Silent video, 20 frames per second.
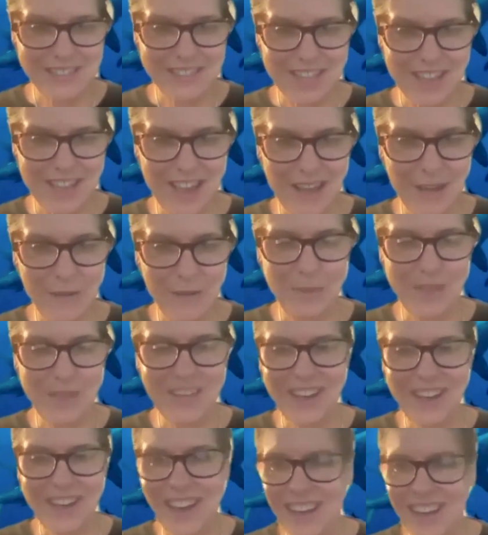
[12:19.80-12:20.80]
that
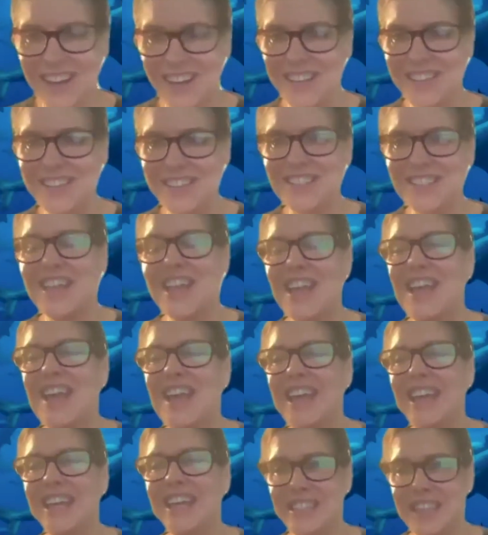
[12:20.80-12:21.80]
because
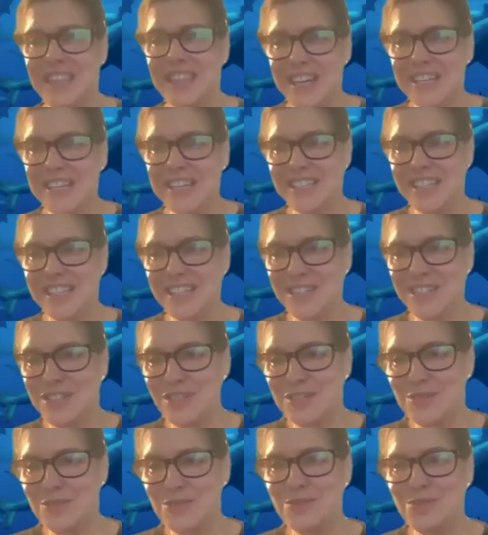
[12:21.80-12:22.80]
it ties
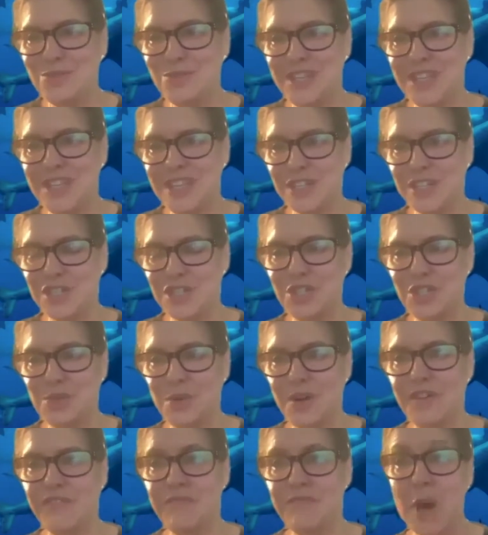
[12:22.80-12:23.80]
into the issue
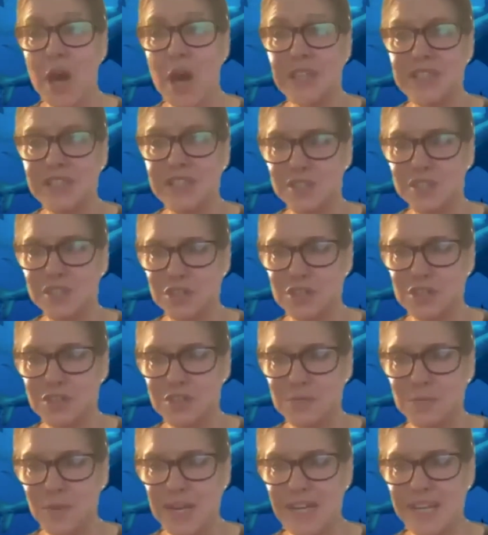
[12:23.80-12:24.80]
of monsters,
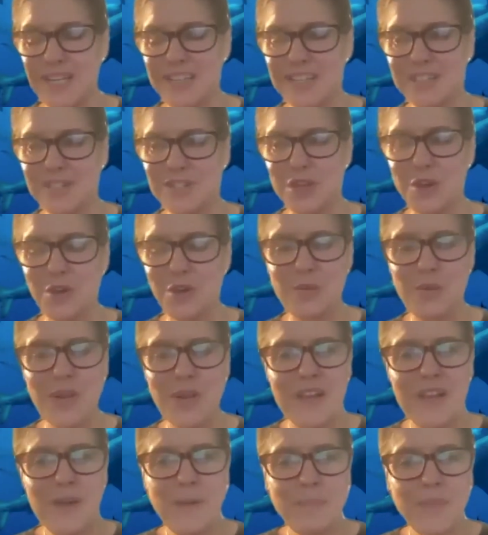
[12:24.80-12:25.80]
right? So
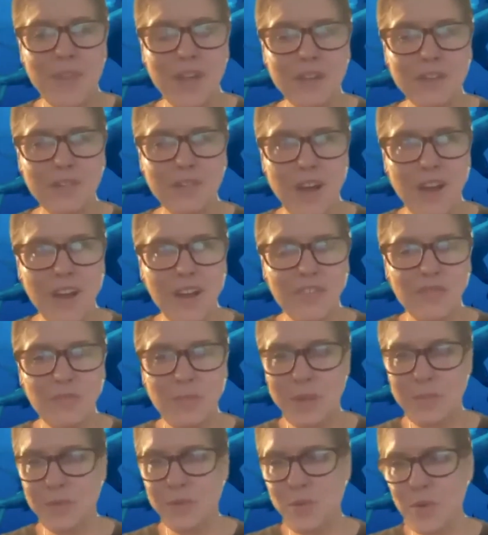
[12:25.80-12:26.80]
a lot of
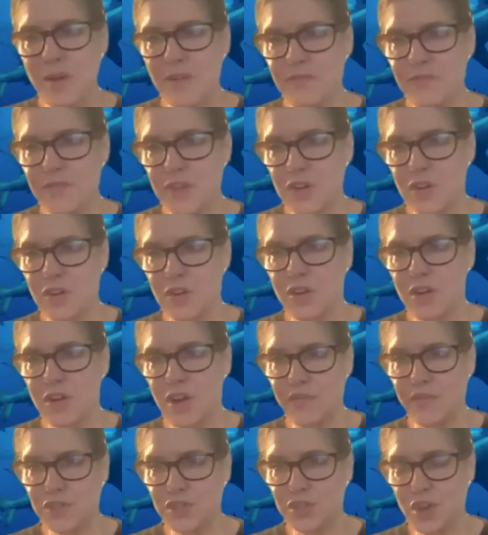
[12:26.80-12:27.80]
people who have fear
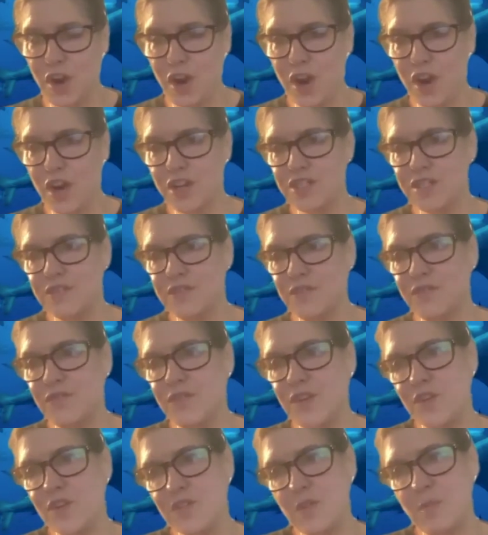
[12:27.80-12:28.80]
of sharks
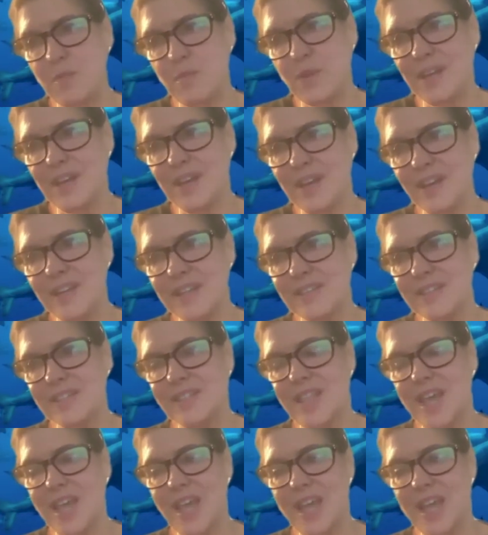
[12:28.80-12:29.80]
fear them
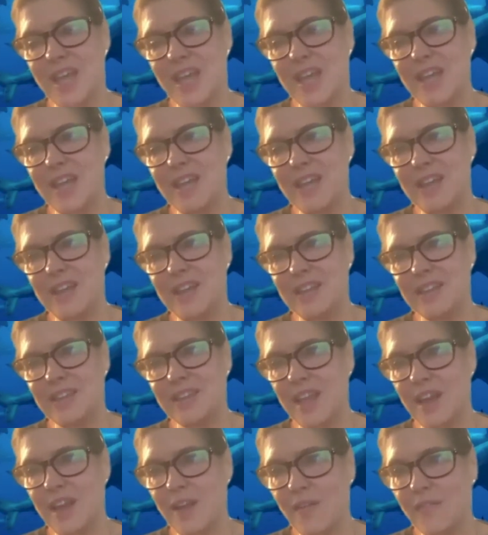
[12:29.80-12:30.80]
because they
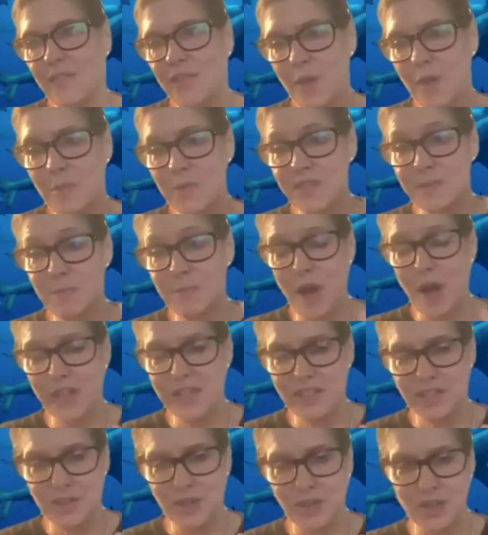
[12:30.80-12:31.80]
think of them as
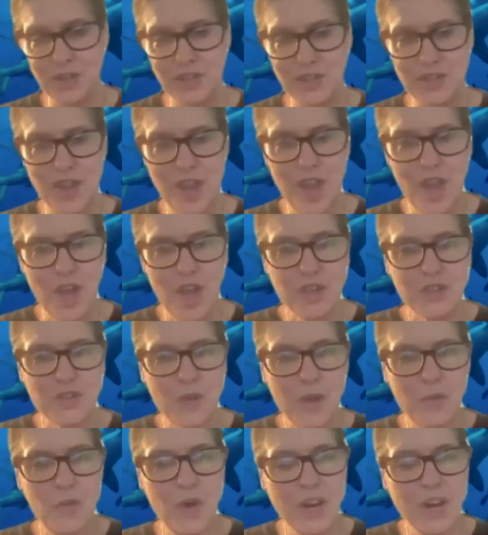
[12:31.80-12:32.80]
monsters.
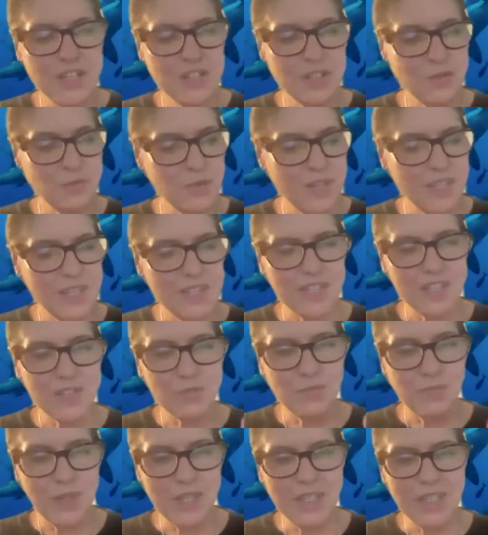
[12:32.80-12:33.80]
So I wanted to read
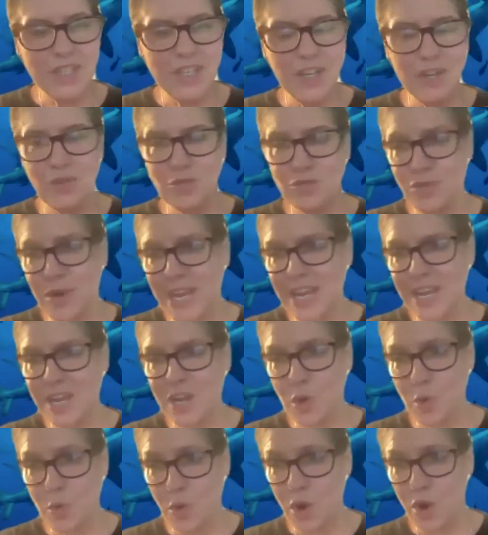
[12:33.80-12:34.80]
this really
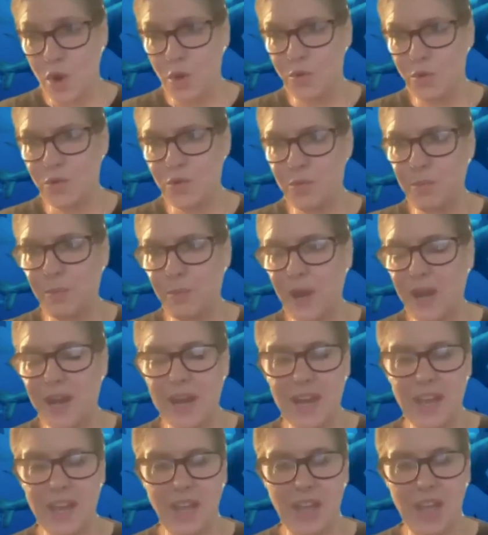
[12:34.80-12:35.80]
great quote
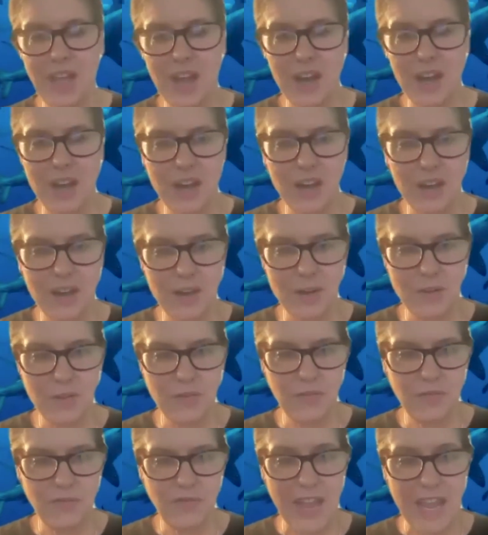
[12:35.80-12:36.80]
by uh,
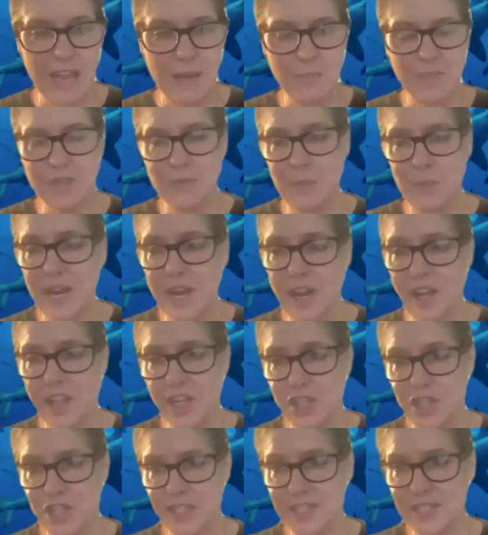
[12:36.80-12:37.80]
famed
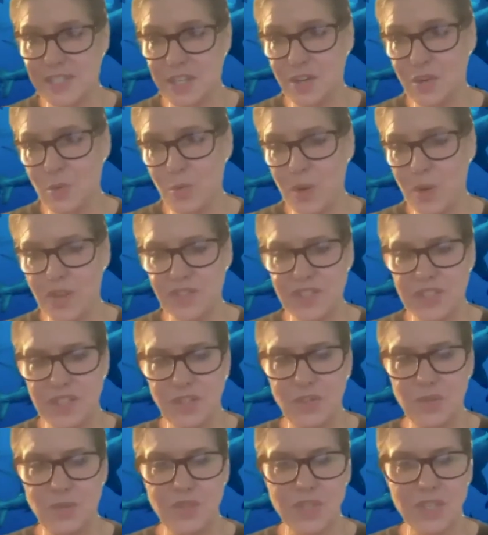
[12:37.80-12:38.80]
biologist E.O.
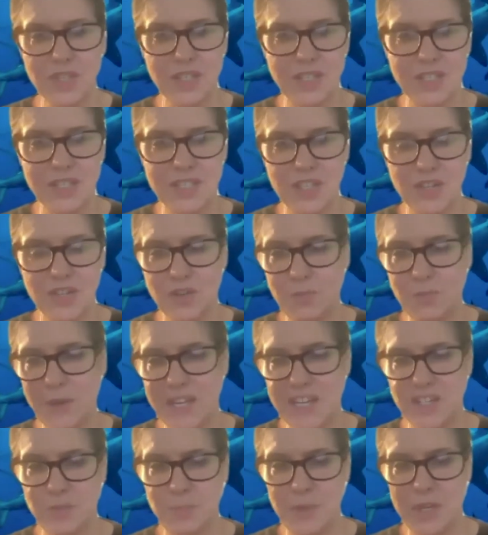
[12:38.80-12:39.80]
Wilson, who's considered
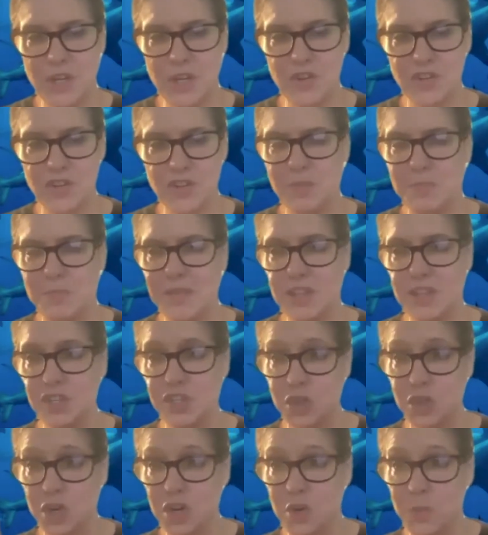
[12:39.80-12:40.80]
by his peers to be the
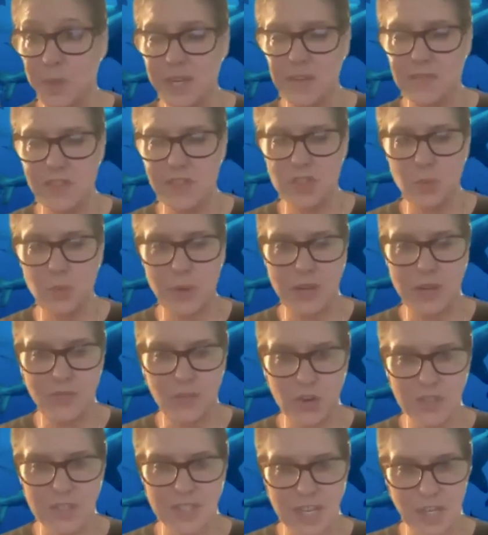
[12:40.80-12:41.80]
Darwin of the 21st
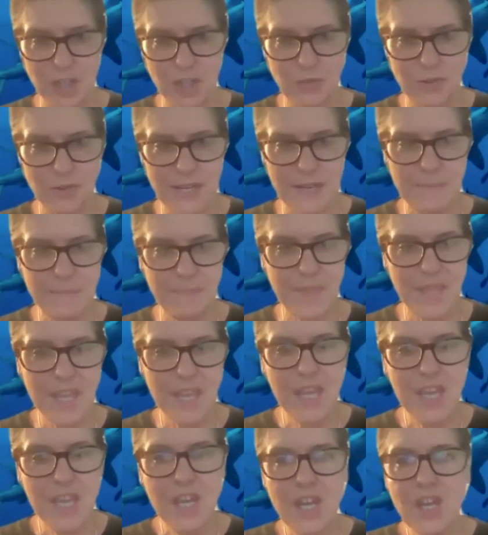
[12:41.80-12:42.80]
century.
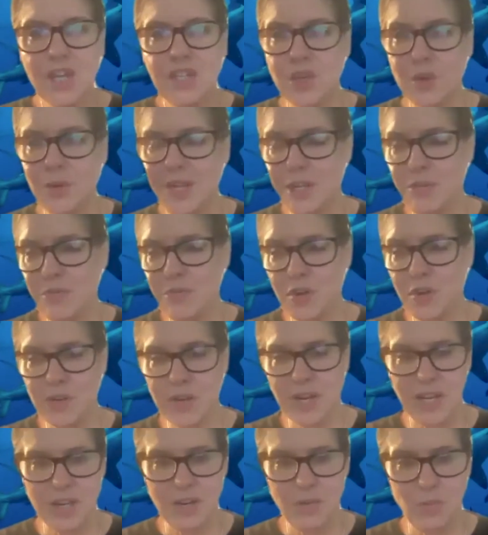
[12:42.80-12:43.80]
So he wrote
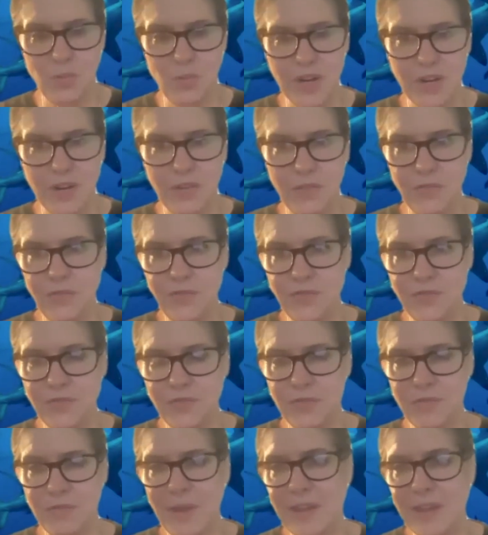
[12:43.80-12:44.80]
in one of
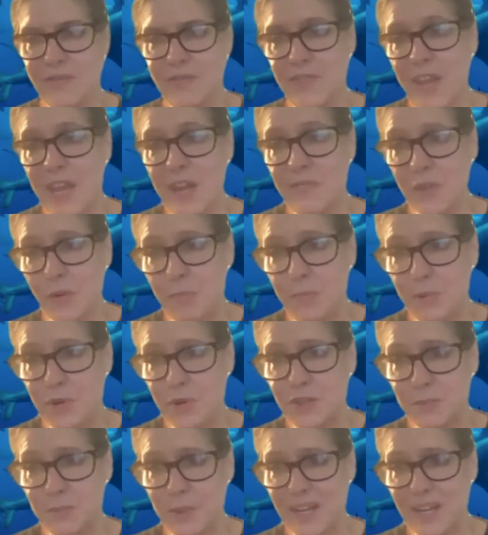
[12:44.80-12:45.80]
my favorite
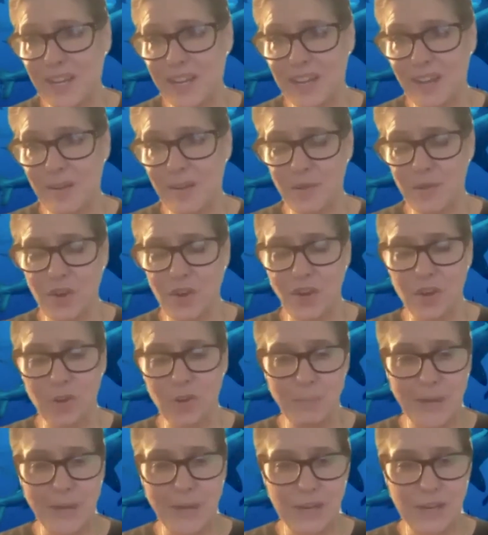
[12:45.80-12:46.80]
books by him called
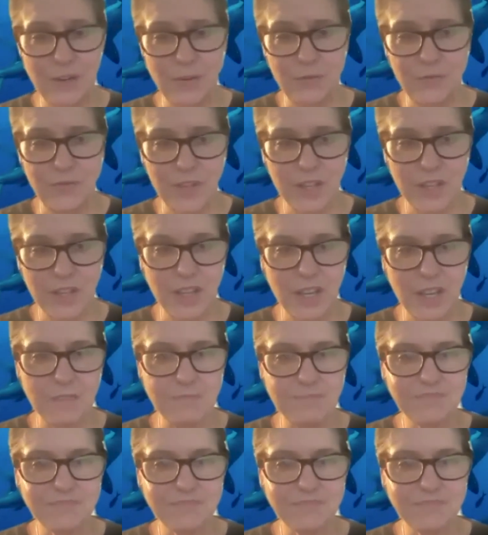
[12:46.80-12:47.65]
Biophilia.